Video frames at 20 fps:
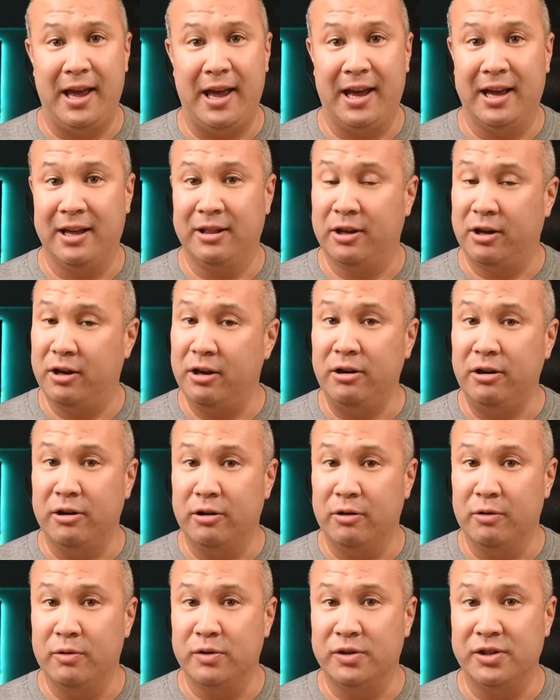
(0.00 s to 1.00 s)
and the good
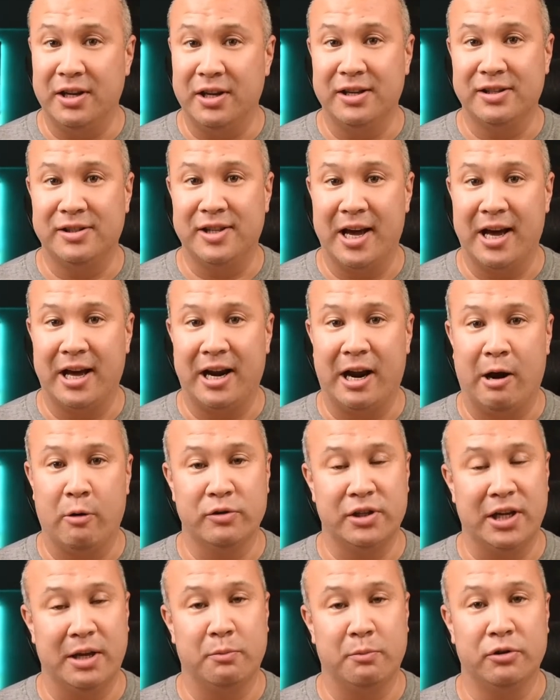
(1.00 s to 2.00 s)
news is that I
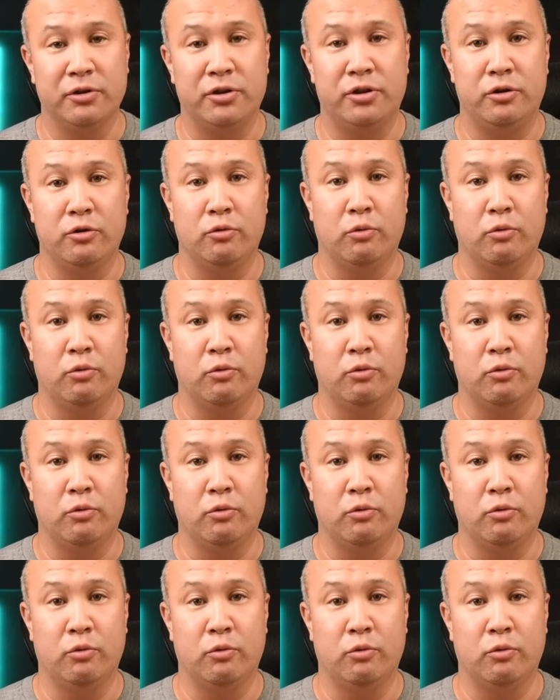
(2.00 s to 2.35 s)
was able to